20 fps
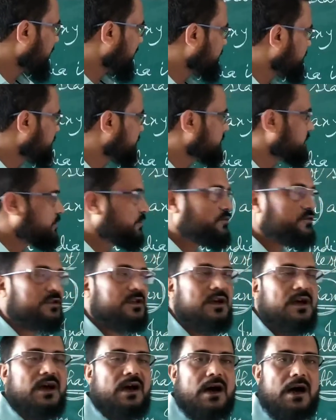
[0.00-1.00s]
as is used,
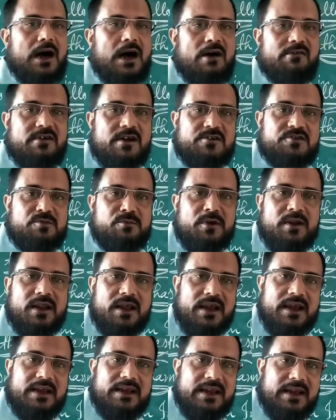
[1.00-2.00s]
after small
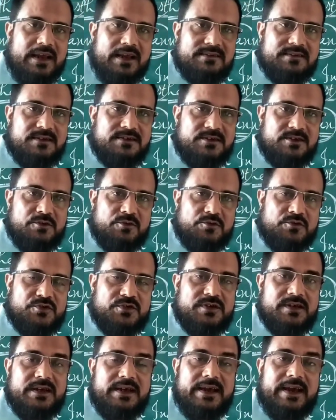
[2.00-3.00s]
again as is
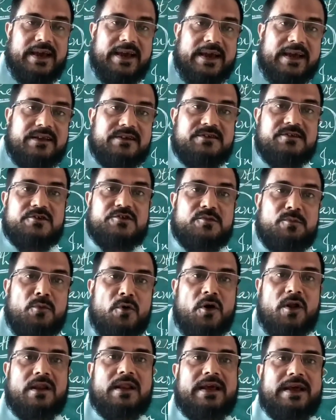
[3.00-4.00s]
used. As,
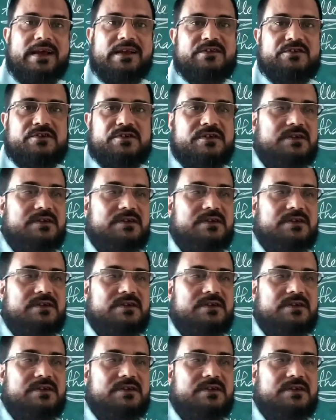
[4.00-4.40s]
small as.